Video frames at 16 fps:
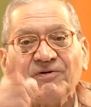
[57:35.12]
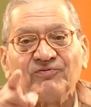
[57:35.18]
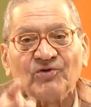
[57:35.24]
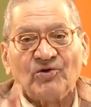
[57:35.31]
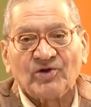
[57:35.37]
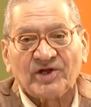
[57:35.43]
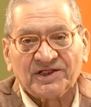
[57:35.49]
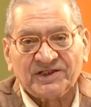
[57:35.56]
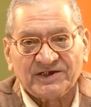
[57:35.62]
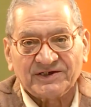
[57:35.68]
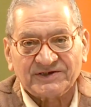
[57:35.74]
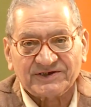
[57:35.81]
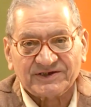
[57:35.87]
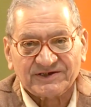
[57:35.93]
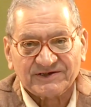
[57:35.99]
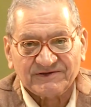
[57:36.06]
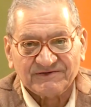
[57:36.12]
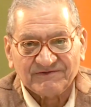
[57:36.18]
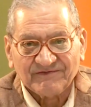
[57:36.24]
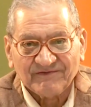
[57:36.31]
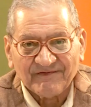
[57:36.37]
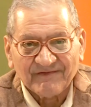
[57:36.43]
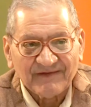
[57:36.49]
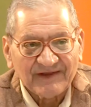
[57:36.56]
before others.
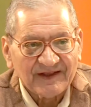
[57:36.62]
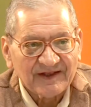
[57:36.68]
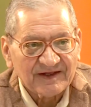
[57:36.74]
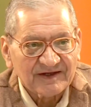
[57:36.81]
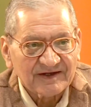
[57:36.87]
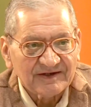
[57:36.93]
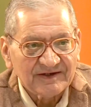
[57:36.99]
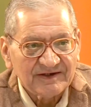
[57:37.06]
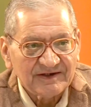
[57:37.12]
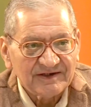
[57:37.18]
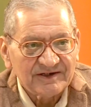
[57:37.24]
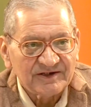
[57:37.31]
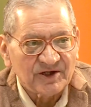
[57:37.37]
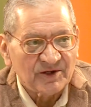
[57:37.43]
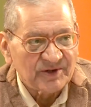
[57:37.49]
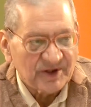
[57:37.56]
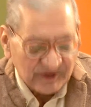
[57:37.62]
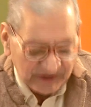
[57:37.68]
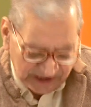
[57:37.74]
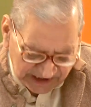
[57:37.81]
Don't know